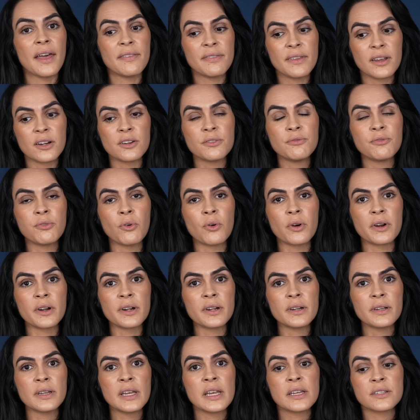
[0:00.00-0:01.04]
and
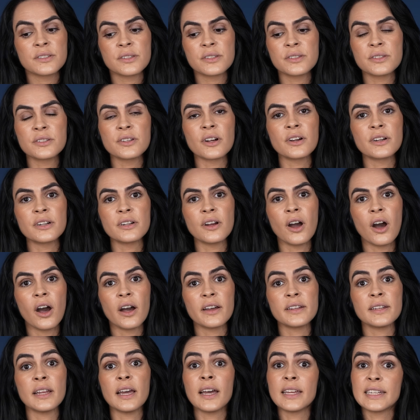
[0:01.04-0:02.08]
therefore start
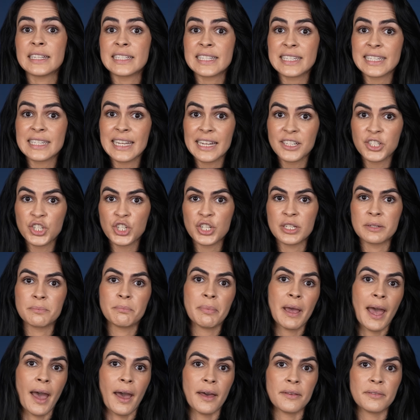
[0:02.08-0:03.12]
on an ascension
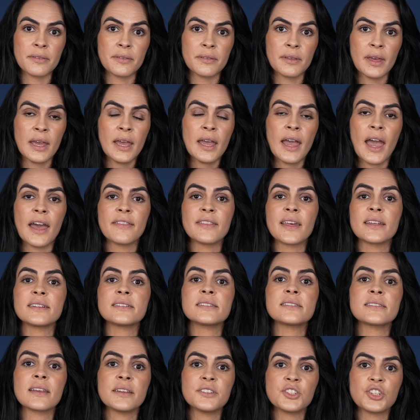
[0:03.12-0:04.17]
path. And that
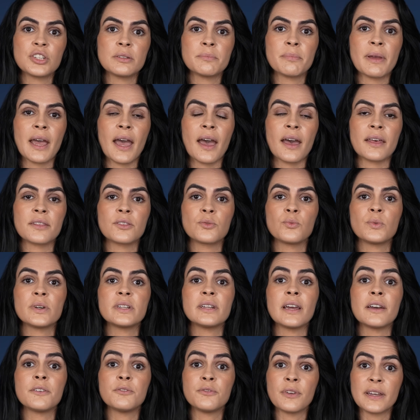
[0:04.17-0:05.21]
ascension path would
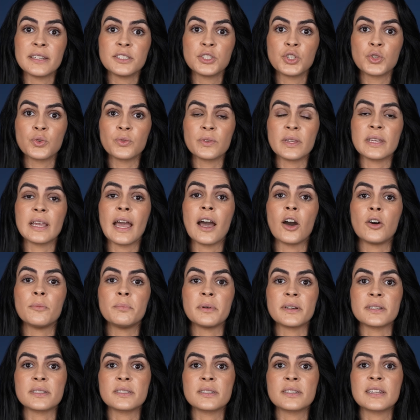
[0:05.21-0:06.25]
eventually help
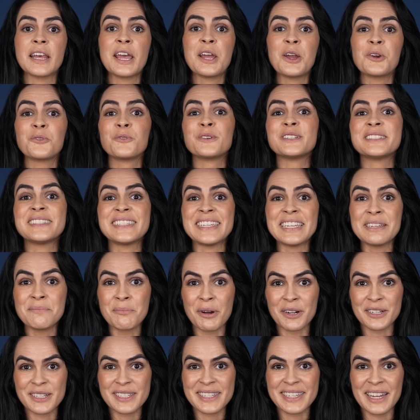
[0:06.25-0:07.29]
us redeem
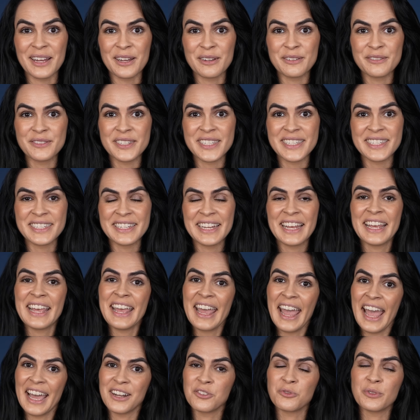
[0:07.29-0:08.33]
ourselves
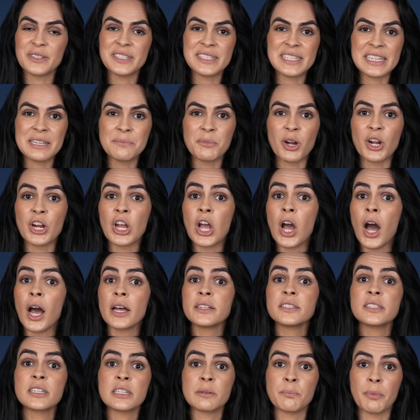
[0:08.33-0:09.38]
and redeem our
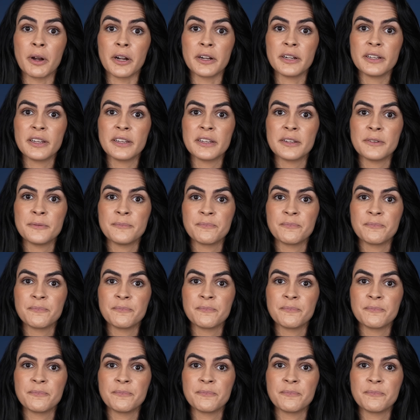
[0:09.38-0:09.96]
God spark